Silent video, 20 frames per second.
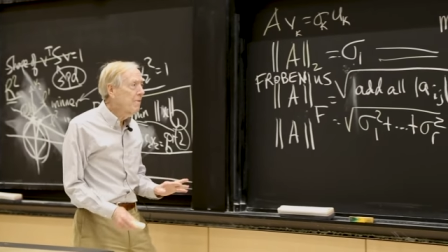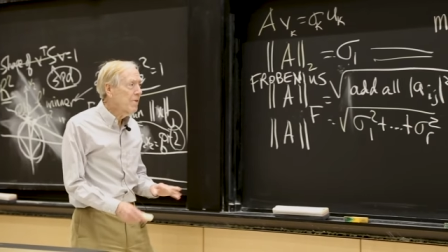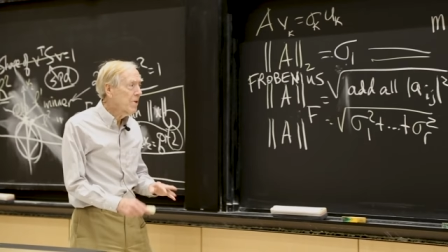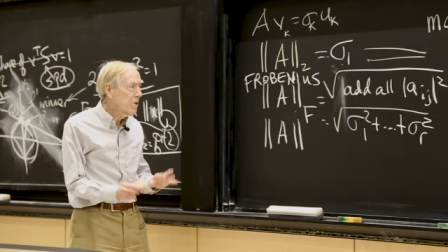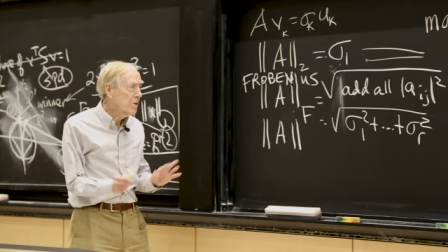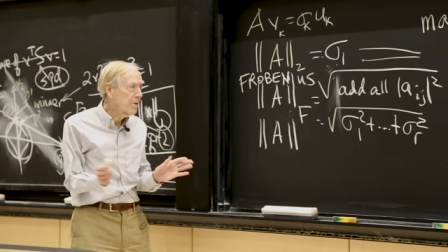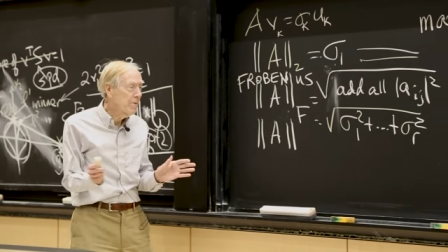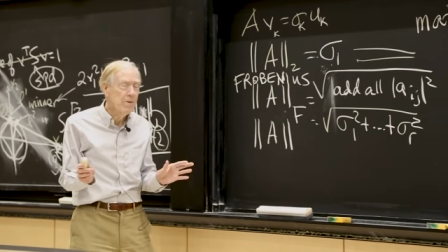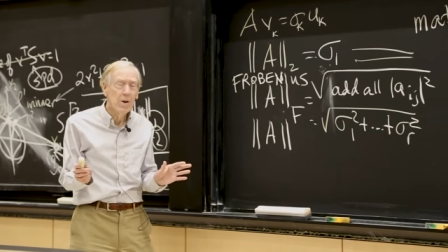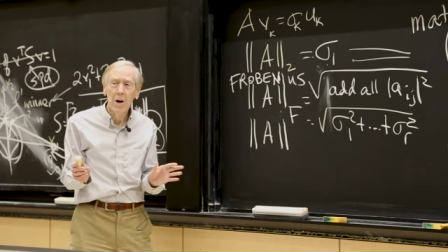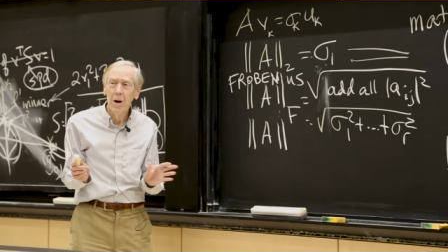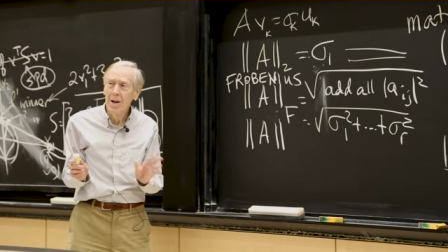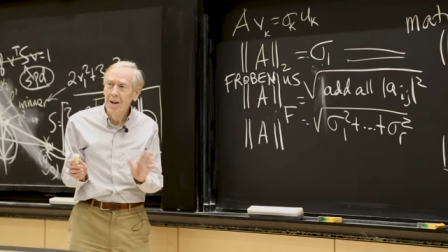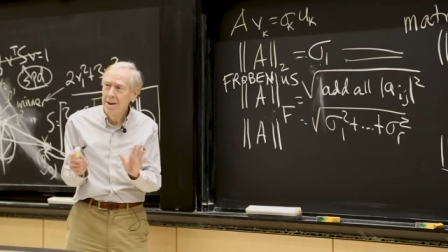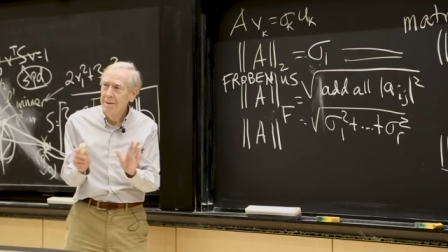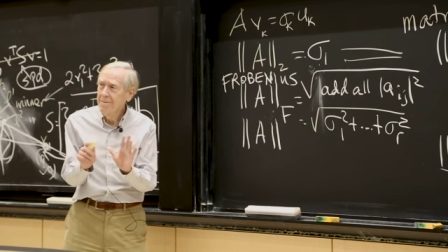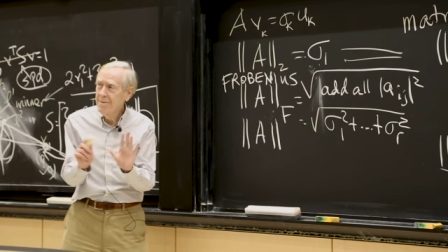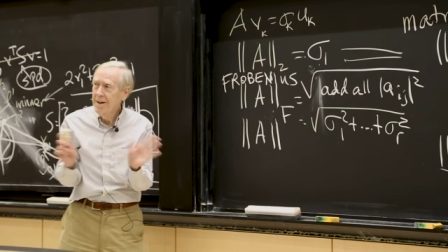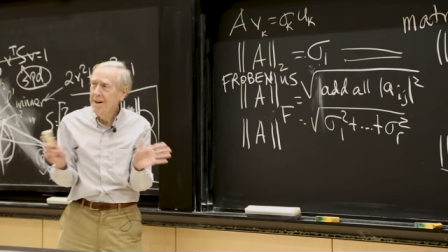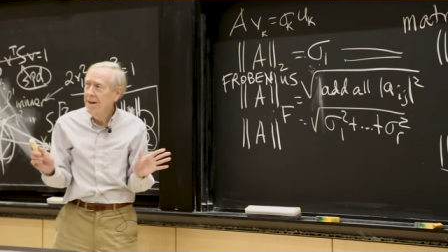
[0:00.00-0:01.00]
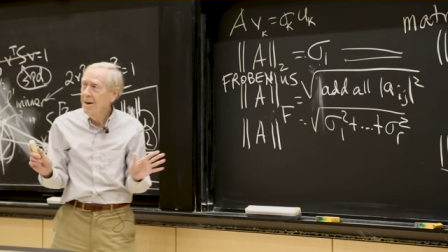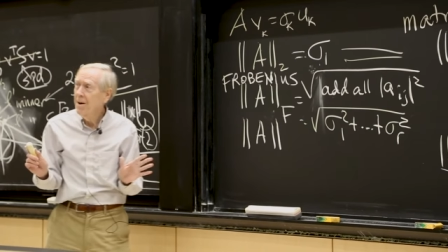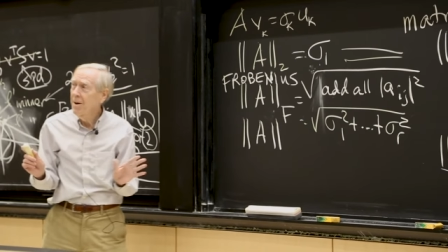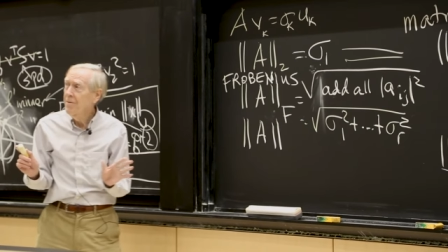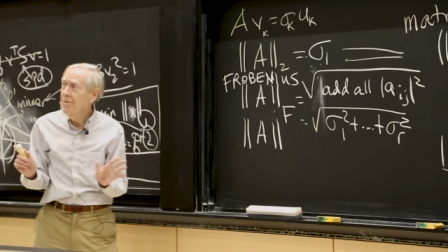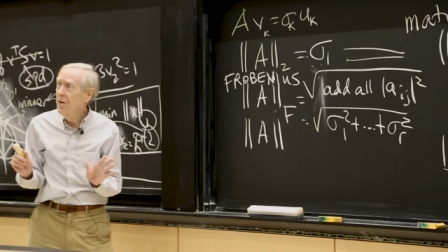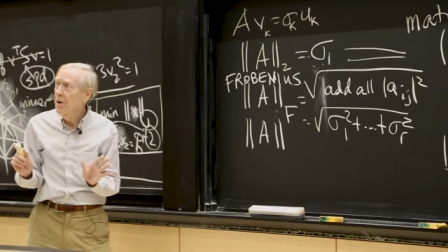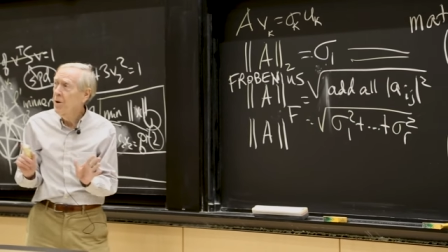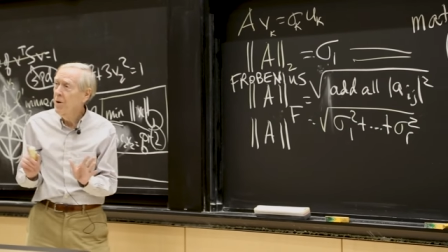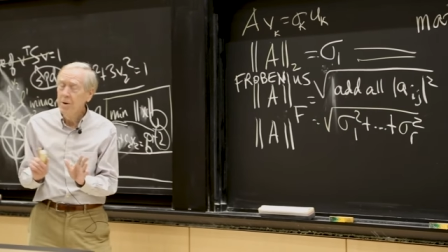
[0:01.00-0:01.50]
first of all, I'll get
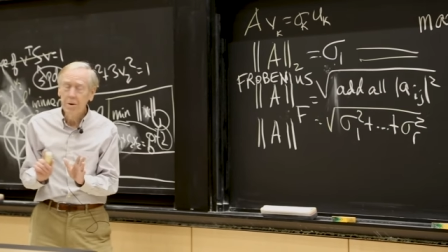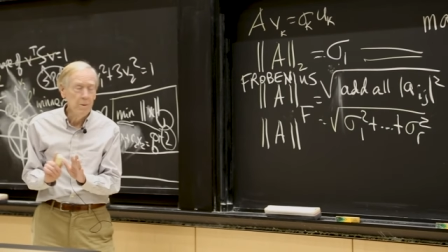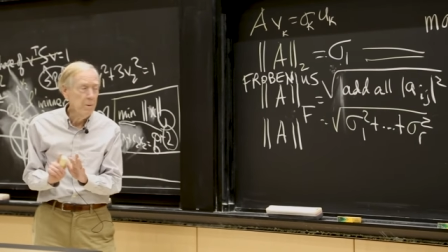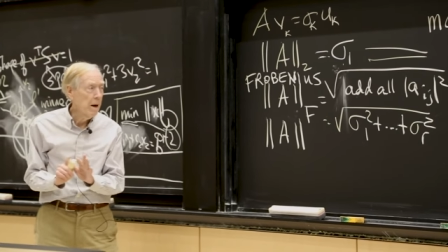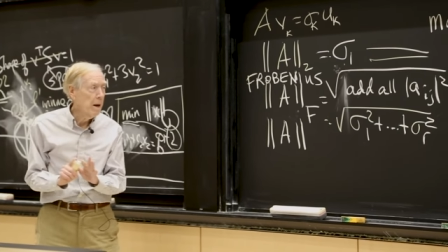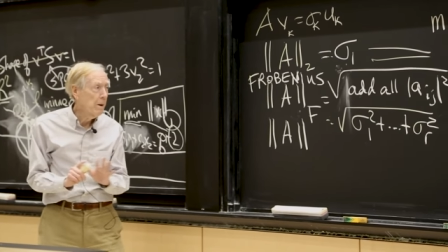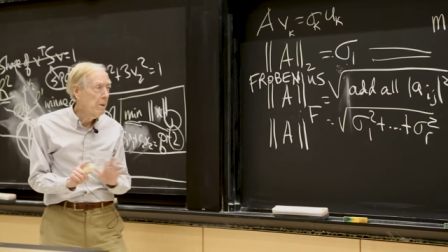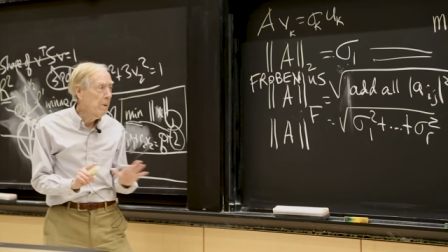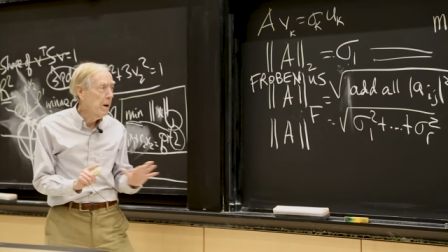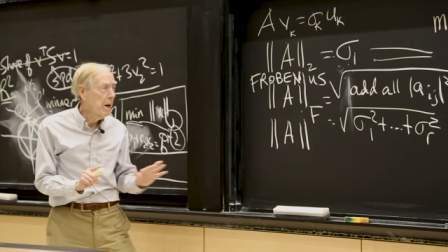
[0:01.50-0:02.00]
off the hook right